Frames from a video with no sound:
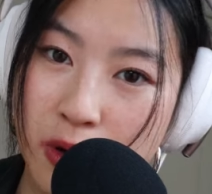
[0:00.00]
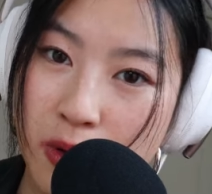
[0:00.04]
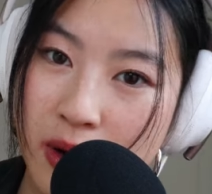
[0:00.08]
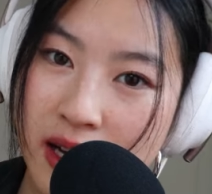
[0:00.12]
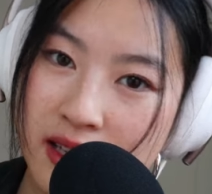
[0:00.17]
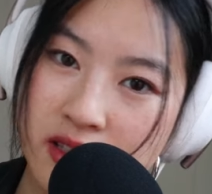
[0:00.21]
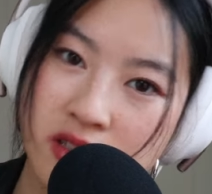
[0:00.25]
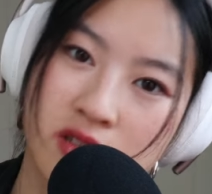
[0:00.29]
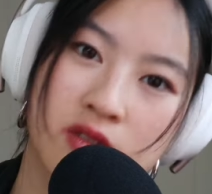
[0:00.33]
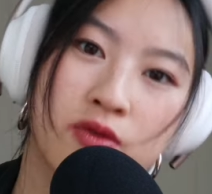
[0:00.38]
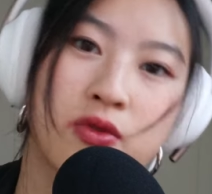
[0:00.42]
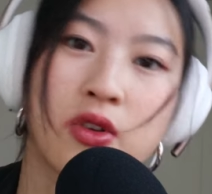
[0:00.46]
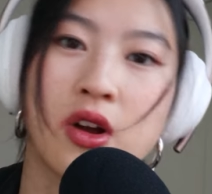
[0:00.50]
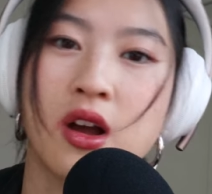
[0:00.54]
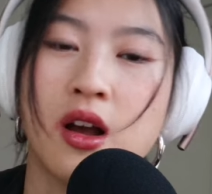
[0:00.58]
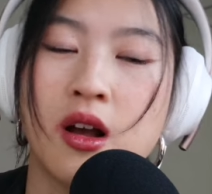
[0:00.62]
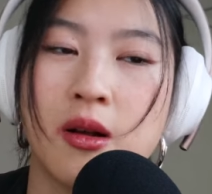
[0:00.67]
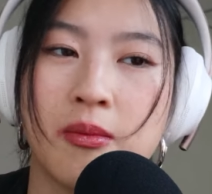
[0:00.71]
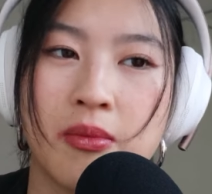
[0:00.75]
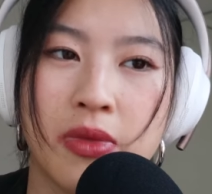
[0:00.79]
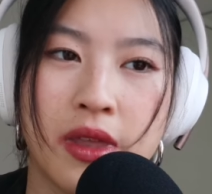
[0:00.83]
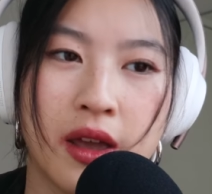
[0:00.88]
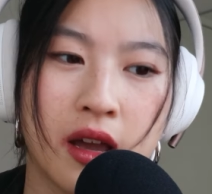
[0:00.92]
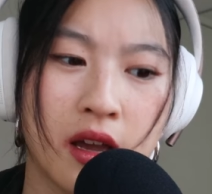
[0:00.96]
requests
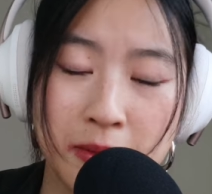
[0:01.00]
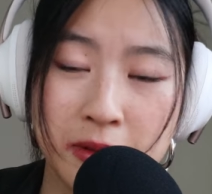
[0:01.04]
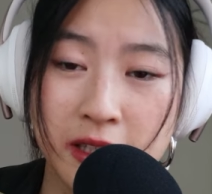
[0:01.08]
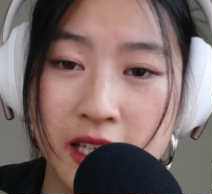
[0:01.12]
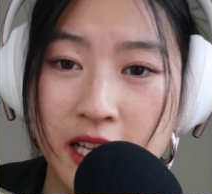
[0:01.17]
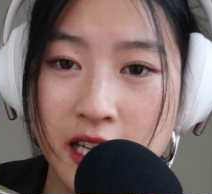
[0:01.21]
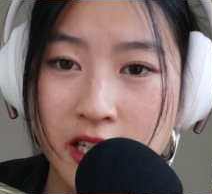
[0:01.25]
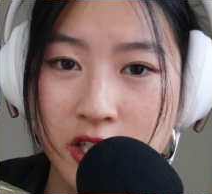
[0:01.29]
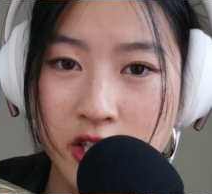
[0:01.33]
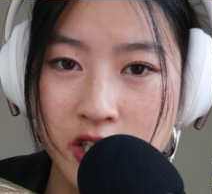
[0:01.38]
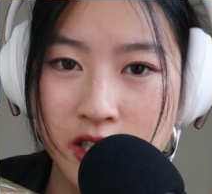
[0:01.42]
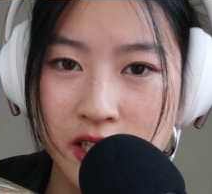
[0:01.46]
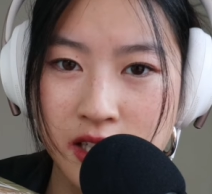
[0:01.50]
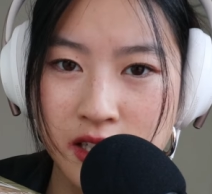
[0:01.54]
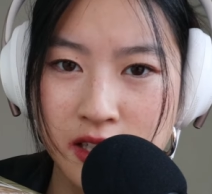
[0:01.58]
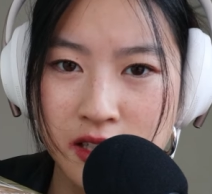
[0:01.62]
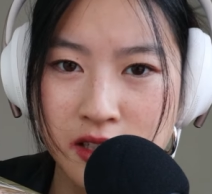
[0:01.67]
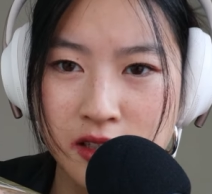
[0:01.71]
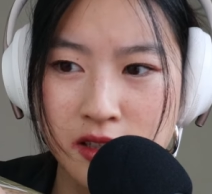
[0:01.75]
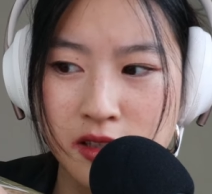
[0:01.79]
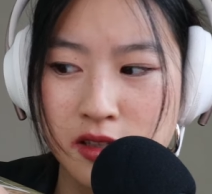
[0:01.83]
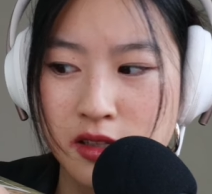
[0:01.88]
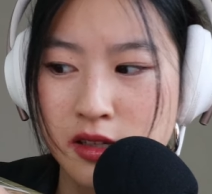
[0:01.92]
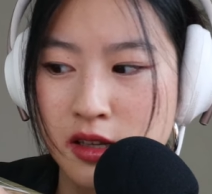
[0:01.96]
from
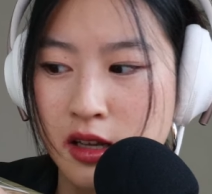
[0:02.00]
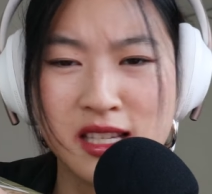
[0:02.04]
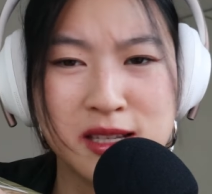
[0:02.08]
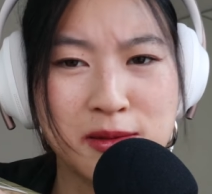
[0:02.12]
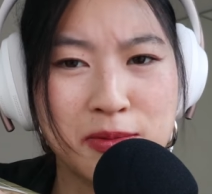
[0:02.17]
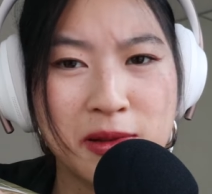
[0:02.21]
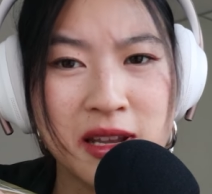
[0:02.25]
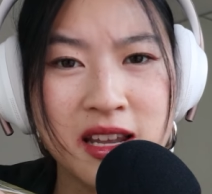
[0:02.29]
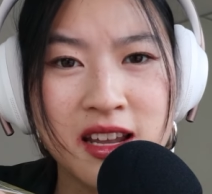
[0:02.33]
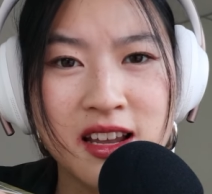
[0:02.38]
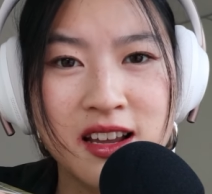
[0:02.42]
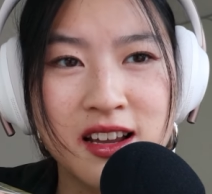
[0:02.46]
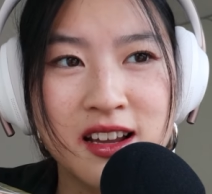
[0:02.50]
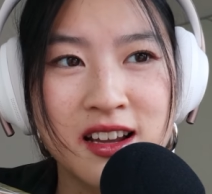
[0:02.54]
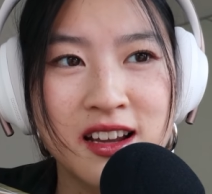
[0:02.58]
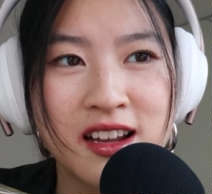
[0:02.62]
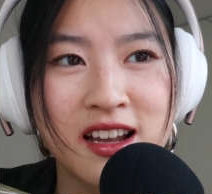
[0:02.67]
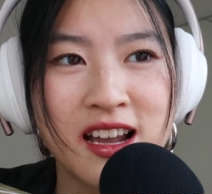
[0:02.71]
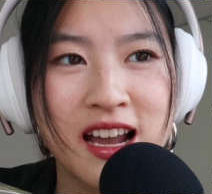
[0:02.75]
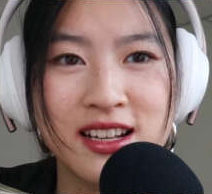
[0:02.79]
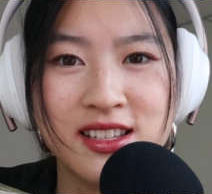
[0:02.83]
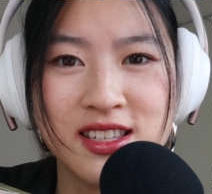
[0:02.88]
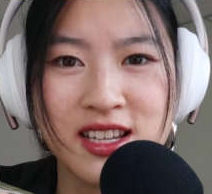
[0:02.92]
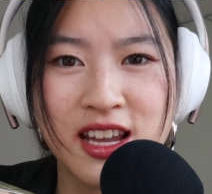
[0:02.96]
publications to speak
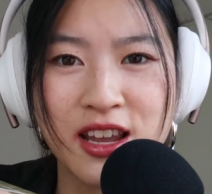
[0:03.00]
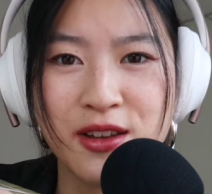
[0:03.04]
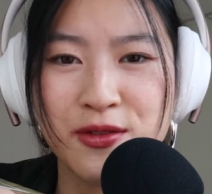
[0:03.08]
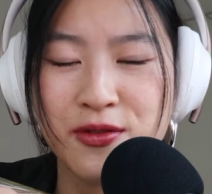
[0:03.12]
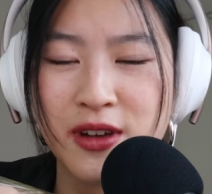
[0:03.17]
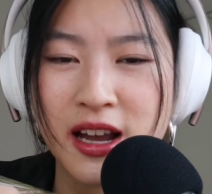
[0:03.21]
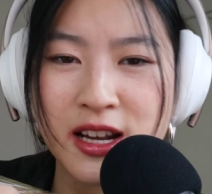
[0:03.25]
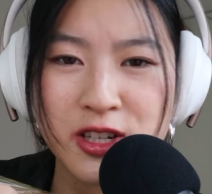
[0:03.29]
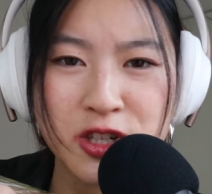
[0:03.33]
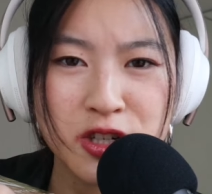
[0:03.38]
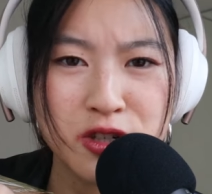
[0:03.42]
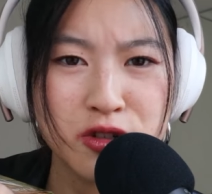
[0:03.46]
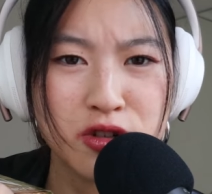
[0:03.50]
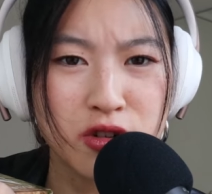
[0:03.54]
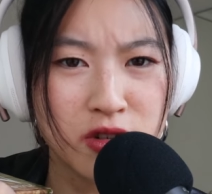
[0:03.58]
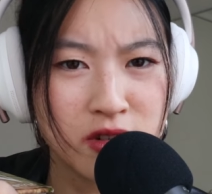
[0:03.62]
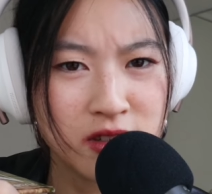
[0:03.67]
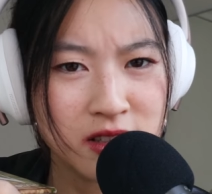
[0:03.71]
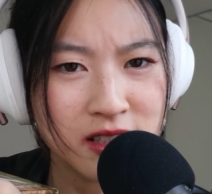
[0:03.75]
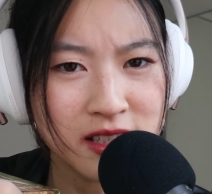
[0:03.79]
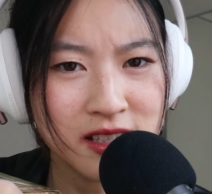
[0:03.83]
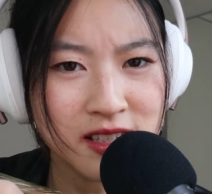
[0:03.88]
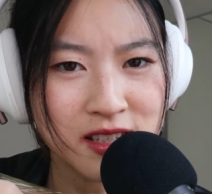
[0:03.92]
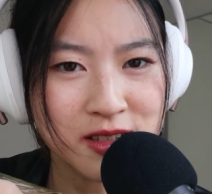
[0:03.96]
as a fashion
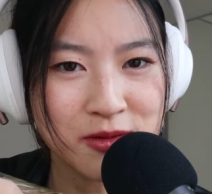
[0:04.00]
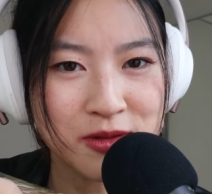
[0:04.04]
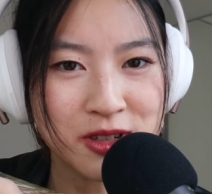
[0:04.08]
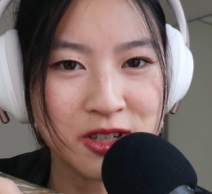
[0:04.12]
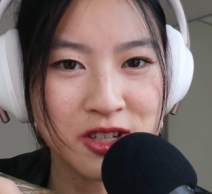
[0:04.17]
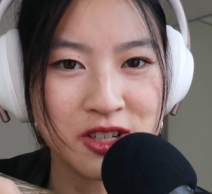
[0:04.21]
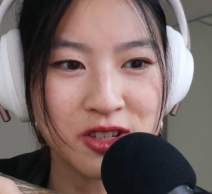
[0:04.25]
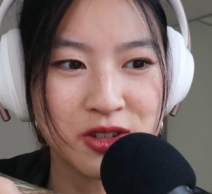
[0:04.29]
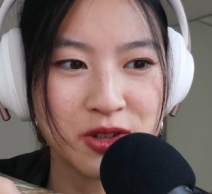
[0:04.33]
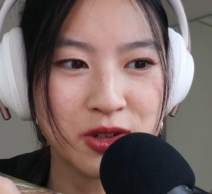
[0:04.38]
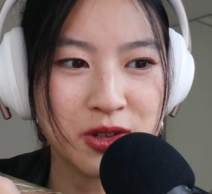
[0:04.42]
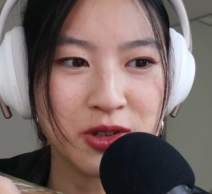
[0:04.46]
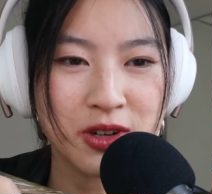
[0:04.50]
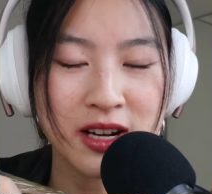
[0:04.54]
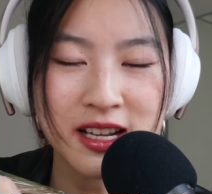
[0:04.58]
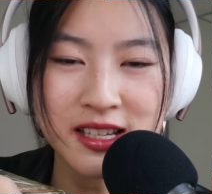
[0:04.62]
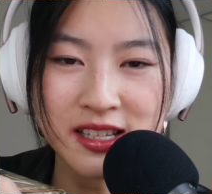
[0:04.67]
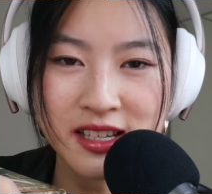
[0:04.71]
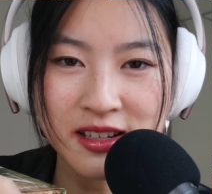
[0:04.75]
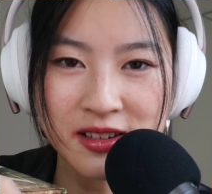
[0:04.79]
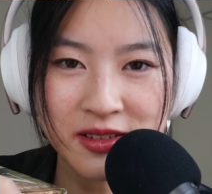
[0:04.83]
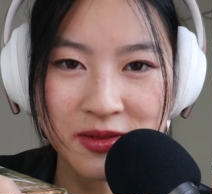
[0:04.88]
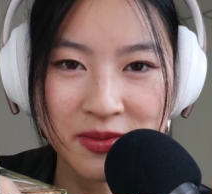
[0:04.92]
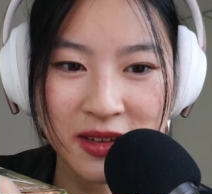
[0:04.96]
journalist, which is
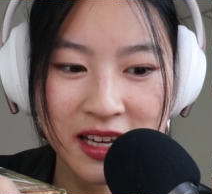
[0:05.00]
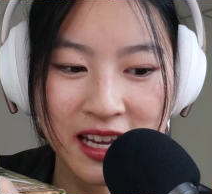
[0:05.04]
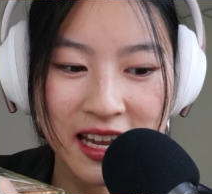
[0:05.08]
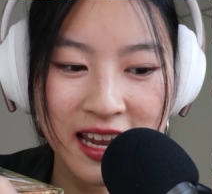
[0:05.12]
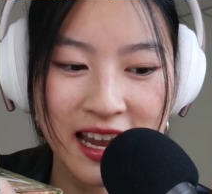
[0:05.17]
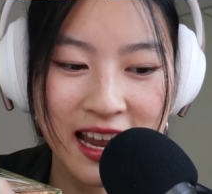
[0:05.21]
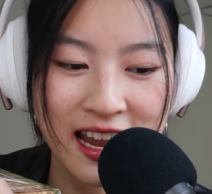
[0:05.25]
crazy to me.